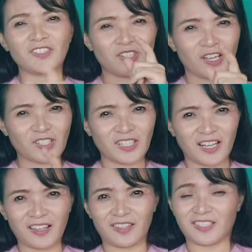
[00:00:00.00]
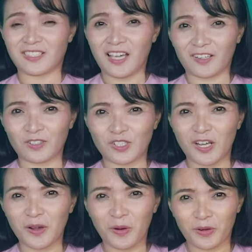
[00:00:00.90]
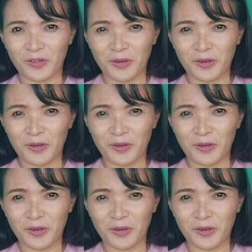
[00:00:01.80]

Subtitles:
just like this text or